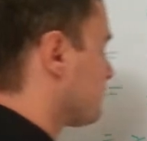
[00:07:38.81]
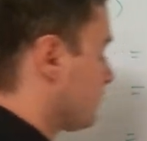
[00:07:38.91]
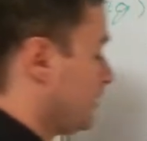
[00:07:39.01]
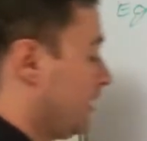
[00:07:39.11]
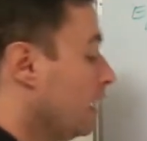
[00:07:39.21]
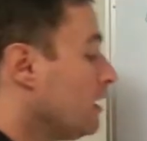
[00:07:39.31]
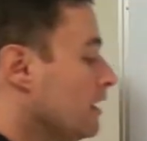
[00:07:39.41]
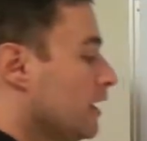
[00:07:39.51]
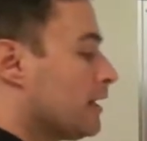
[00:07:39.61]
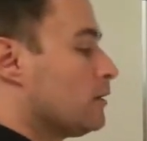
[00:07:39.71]
Okay,
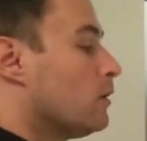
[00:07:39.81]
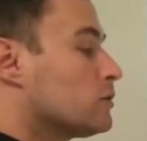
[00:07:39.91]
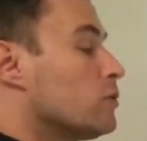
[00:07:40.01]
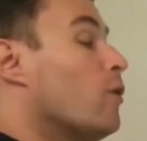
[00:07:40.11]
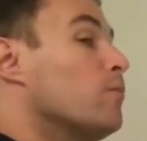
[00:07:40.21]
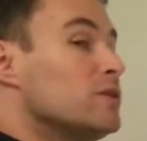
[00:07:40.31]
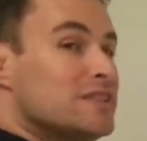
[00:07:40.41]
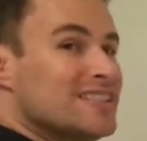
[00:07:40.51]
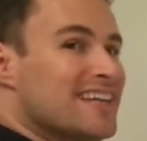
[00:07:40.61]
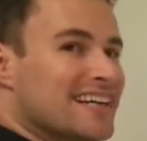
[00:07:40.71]
it looks almost
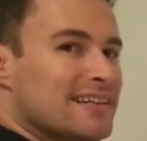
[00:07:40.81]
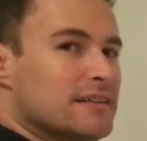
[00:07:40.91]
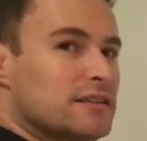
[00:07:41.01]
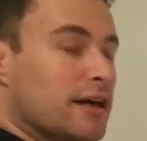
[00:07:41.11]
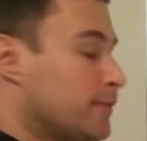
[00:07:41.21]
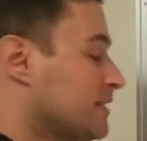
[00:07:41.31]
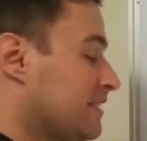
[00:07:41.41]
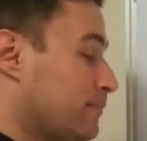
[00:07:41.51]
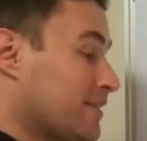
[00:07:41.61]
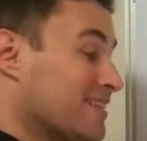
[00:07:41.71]
exactly the same,
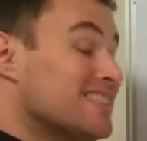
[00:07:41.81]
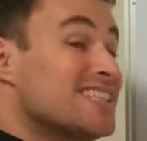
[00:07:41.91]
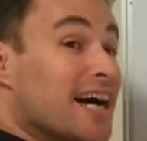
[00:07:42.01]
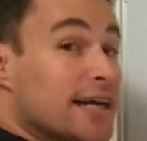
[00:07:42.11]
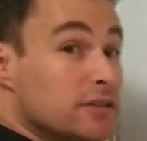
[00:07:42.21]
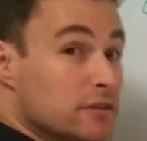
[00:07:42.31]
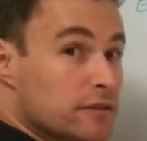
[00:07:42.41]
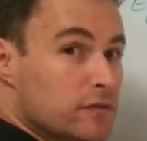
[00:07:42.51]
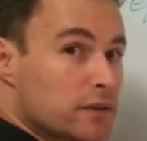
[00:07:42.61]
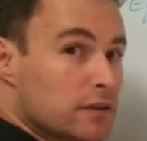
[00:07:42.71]
except that the signs are
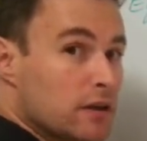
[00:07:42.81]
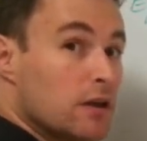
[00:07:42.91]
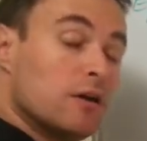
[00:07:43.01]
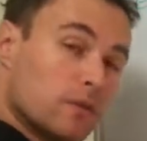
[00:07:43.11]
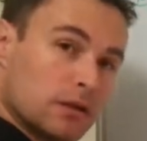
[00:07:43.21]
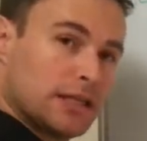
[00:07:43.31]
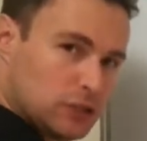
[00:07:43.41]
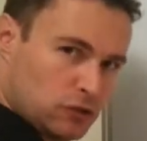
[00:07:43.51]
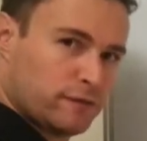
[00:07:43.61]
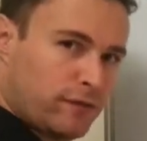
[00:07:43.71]
different. Well, let's
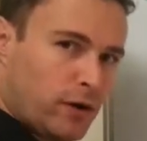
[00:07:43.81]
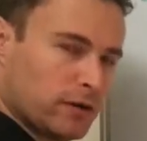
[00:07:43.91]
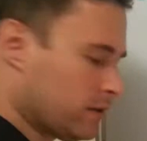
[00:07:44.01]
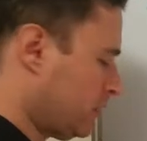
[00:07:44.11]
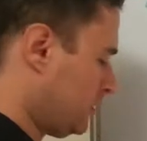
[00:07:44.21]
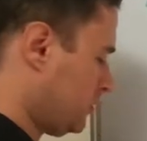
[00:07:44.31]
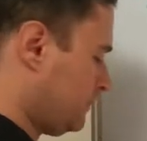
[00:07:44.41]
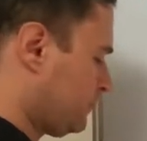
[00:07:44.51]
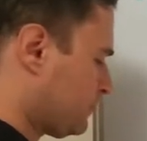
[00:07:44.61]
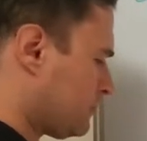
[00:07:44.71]
do FOIL on this.
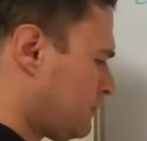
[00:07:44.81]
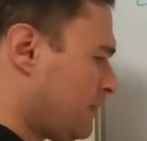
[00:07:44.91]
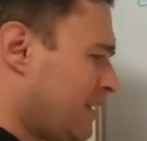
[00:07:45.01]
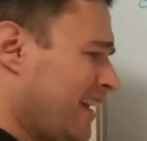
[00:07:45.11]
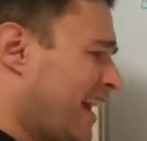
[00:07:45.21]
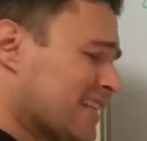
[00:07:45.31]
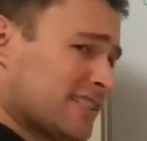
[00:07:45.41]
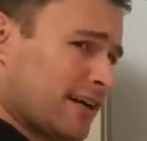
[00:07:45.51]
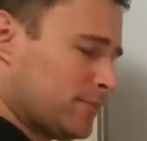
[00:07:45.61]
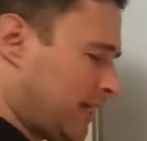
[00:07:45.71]
X
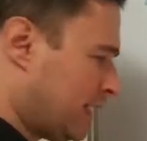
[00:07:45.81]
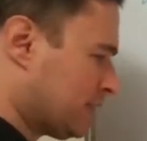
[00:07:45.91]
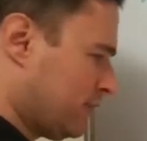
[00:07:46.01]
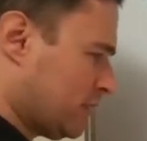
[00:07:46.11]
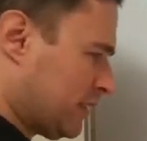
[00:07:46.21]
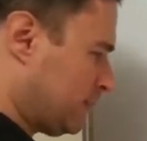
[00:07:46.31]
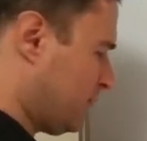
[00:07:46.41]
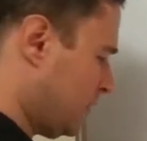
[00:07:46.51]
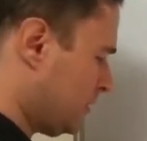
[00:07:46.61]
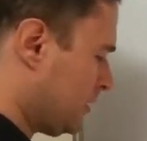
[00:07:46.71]
times x, first times
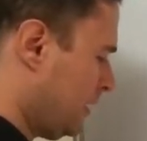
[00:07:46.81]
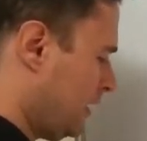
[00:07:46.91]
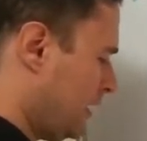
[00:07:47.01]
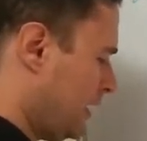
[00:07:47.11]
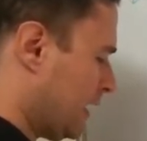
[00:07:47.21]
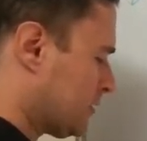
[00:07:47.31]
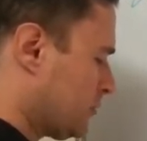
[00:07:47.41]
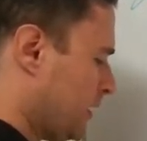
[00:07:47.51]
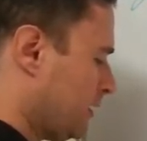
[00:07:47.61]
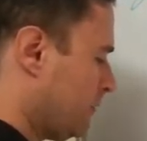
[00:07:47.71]
first, x
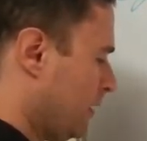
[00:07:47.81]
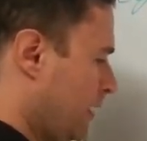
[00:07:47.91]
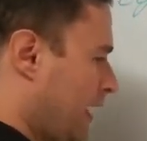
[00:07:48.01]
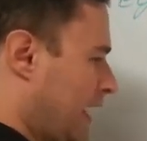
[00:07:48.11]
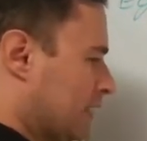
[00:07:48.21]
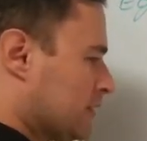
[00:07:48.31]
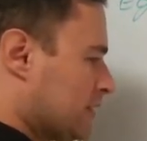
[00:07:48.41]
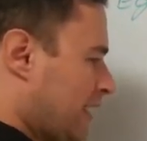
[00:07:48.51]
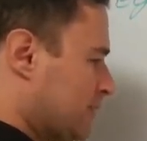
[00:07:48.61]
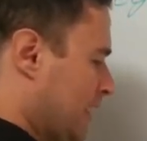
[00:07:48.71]
squared. Outer
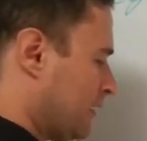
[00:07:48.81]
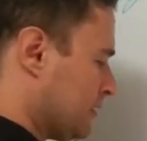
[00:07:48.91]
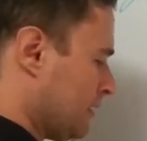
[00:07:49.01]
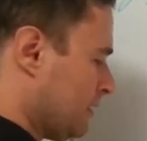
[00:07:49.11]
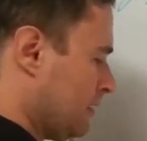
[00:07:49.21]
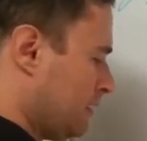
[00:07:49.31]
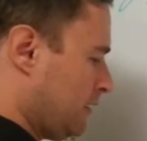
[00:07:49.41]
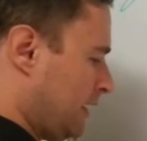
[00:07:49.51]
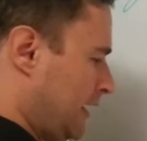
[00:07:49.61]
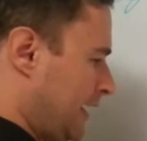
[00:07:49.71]
times outer,
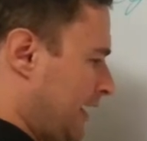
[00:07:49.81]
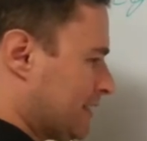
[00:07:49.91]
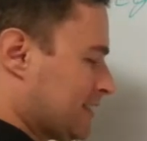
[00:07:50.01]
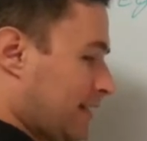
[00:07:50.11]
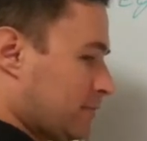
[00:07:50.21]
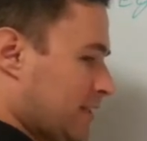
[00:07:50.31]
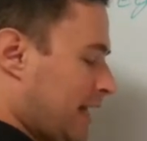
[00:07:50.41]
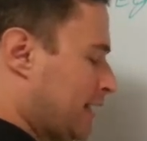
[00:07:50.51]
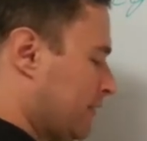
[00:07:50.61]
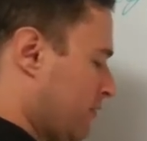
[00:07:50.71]
x times
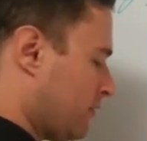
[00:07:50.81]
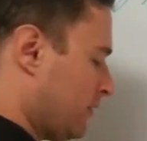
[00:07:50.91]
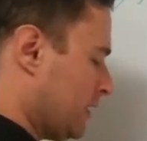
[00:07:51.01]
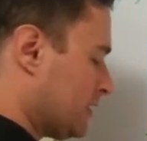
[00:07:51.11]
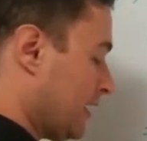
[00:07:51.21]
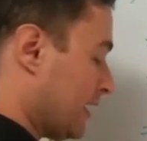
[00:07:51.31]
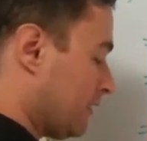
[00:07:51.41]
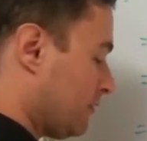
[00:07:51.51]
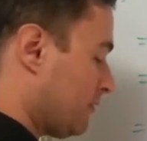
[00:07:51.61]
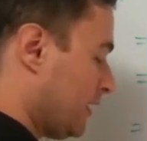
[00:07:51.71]
negative 3 is
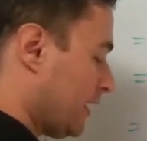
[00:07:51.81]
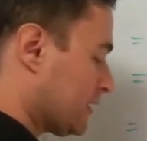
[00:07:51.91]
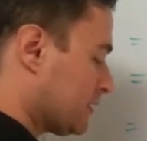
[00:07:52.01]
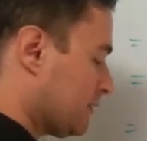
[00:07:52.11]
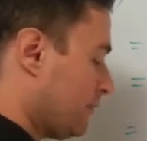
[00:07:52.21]
negative 3x.